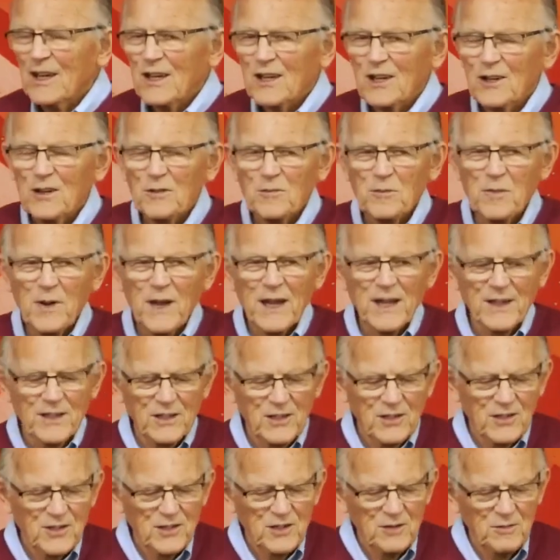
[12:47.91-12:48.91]

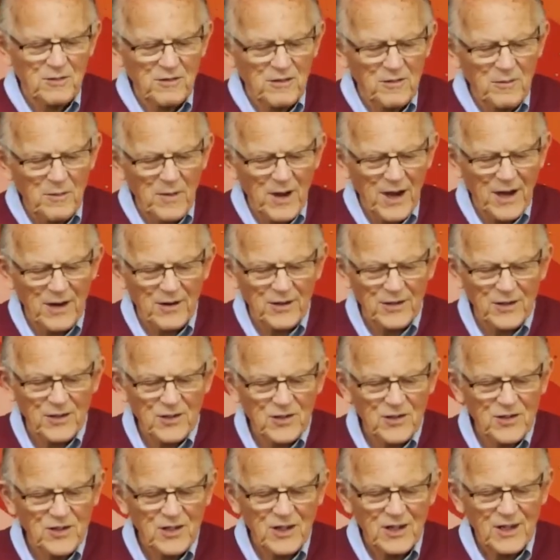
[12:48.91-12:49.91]
companionship of
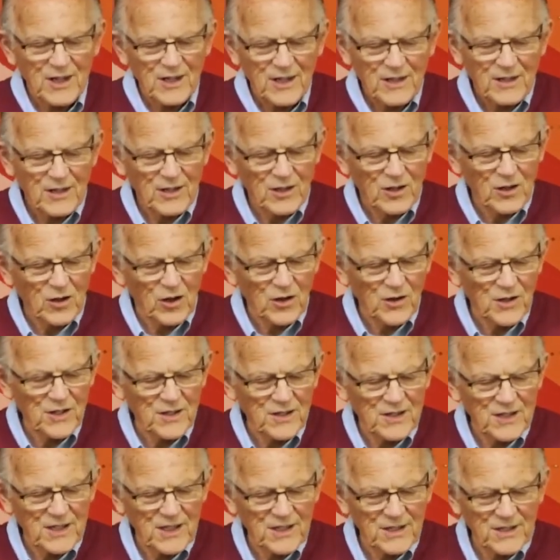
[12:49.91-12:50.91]
marriage that God
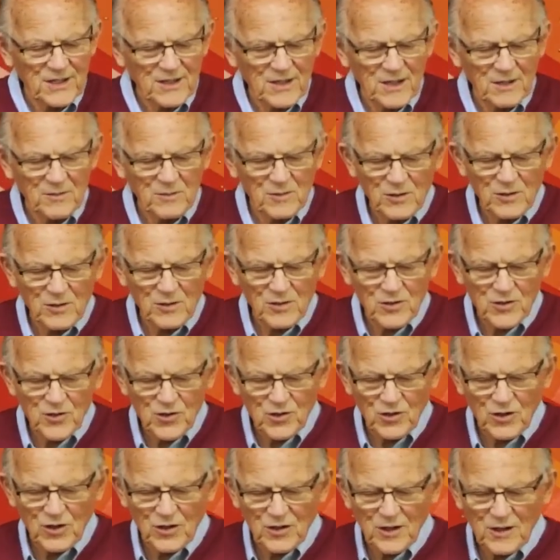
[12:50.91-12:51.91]
intended them to
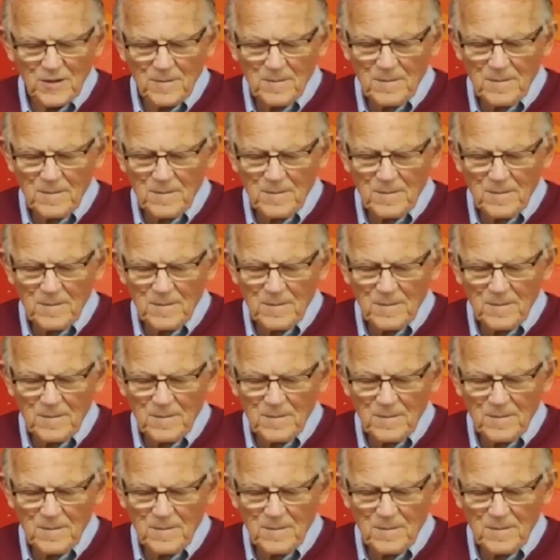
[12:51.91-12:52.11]
enjoy.